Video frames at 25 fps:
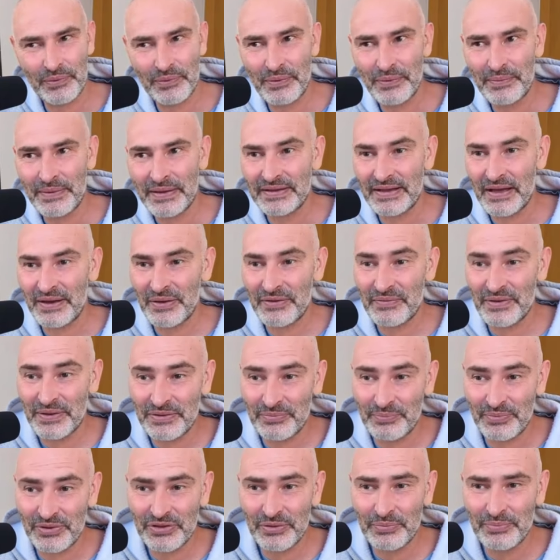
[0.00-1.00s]
The sacrifice
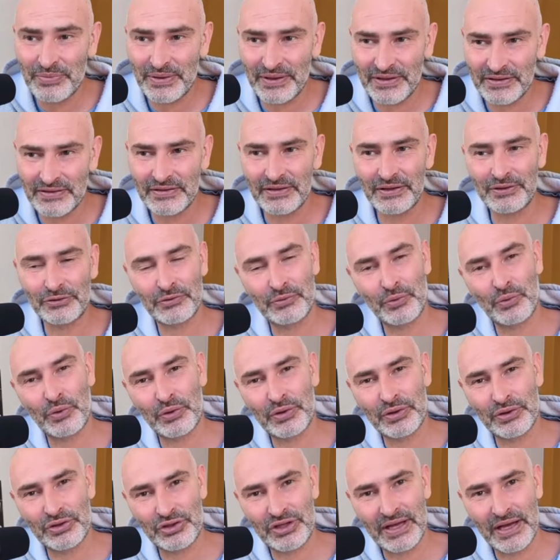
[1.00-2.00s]
bishop takes d4,
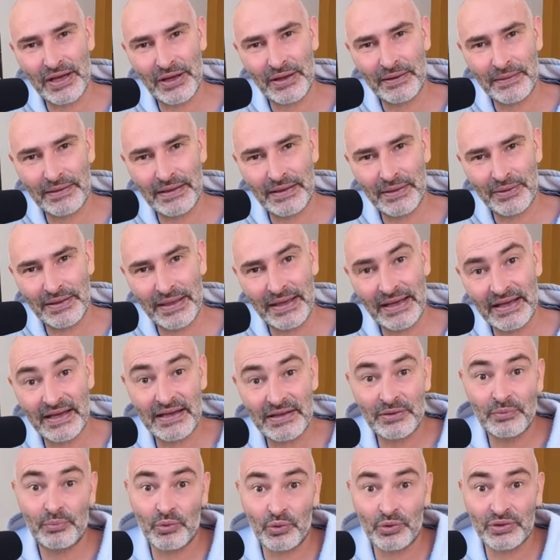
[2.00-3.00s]
check. He
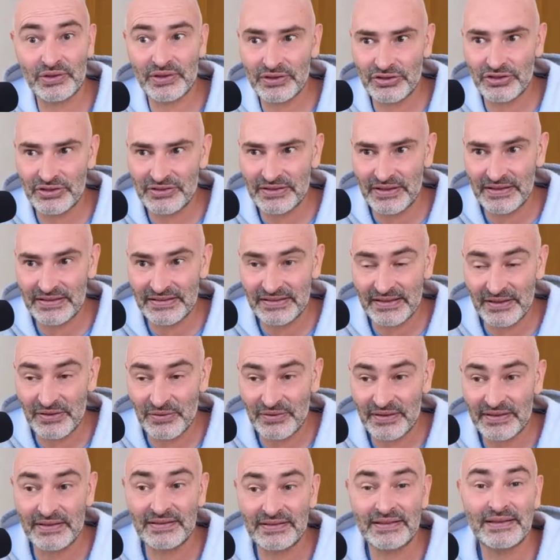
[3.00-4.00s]
does more than just consider
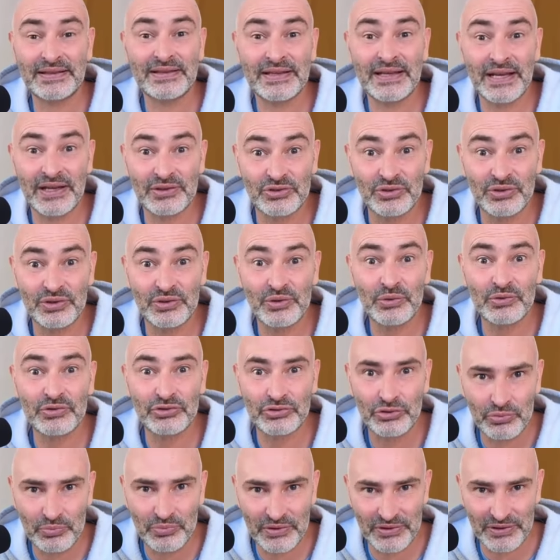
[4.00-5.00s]
it since he actually goes
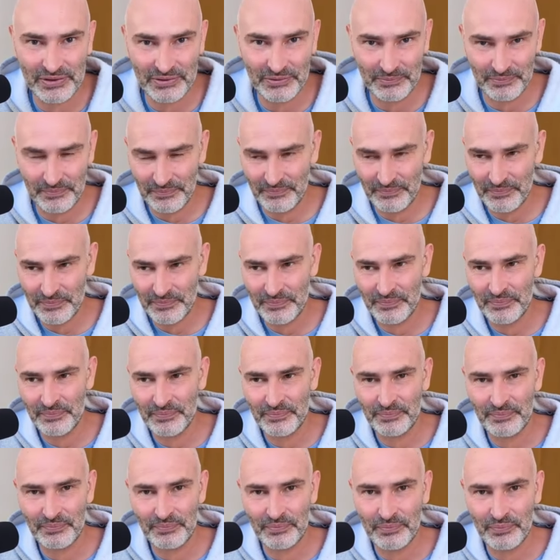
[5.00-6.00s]
through with it.
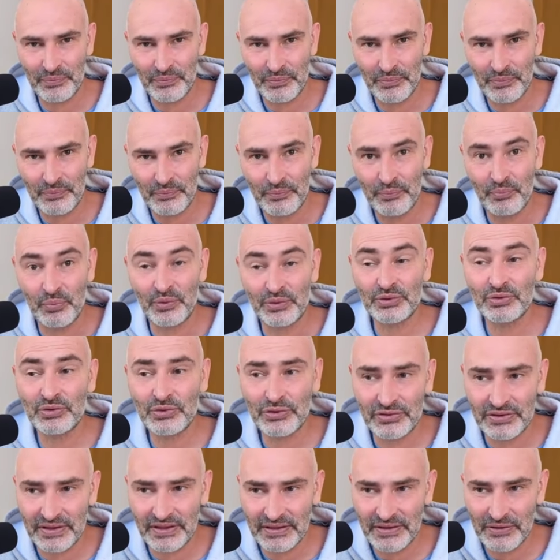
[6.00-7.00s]
What do you
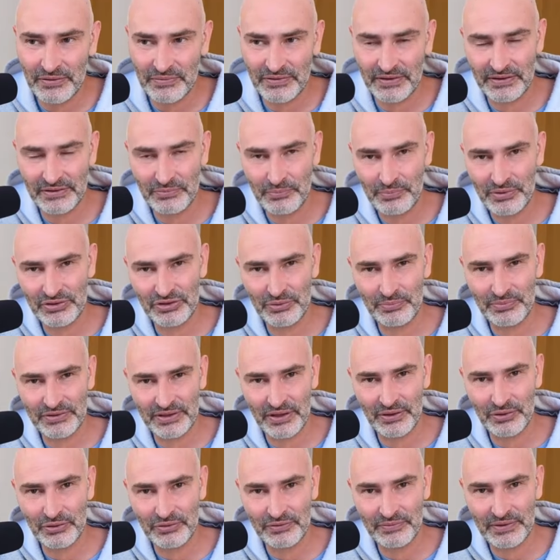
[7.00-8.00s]
think of this bishop
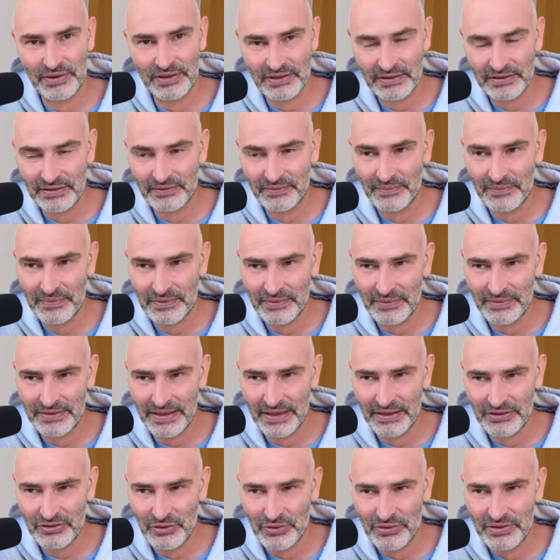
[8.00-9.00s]
sacrifice?
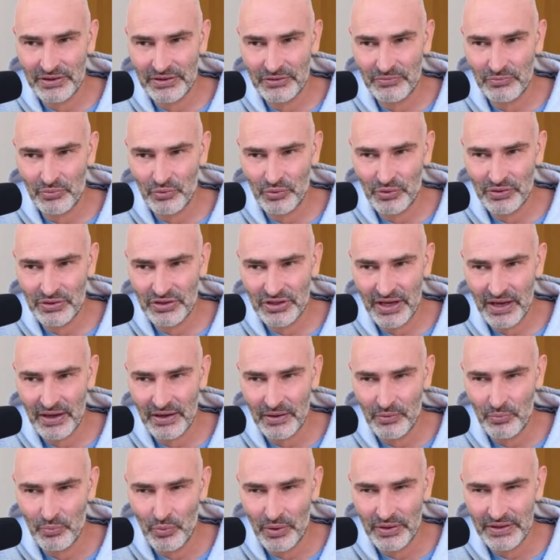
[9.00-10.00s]
Takes on d4,
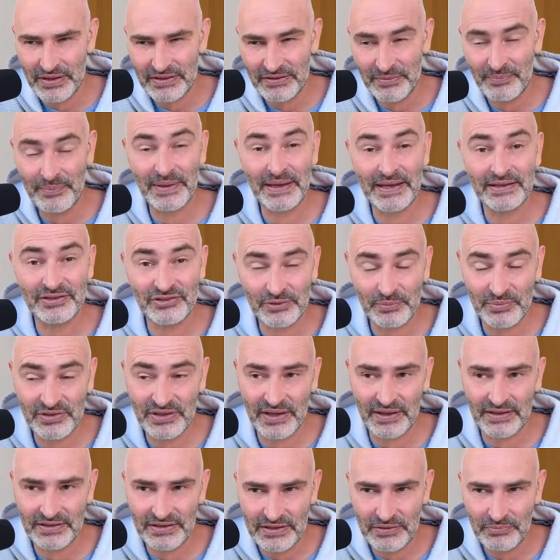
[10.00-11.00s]
check. What is black's
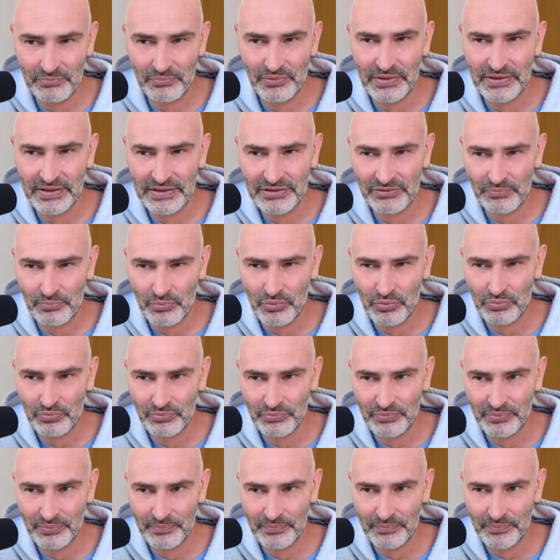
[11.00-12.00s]
objective with this
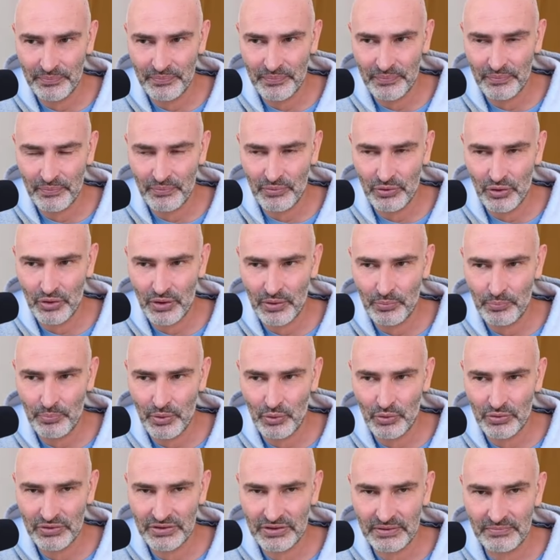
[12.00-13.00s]
move? You can
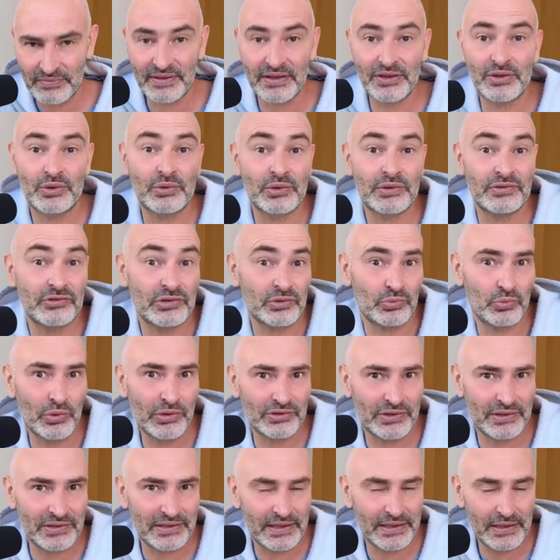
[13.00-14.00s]
pause the video if you
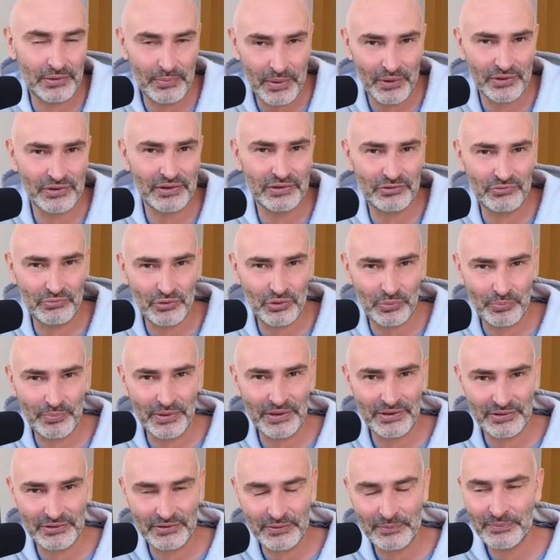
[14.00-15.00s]
want to think about it for a
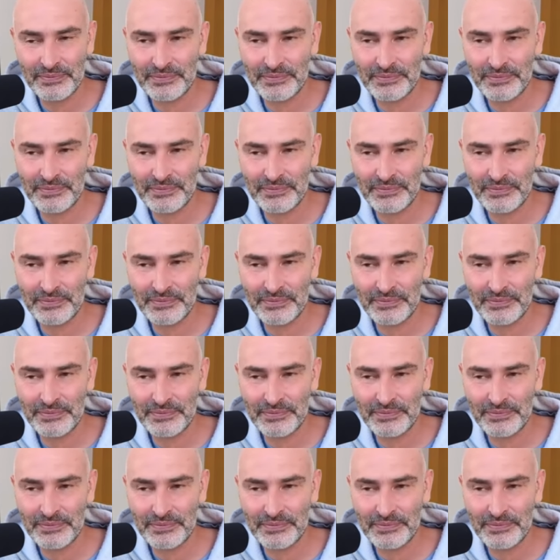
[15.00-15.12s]
bit.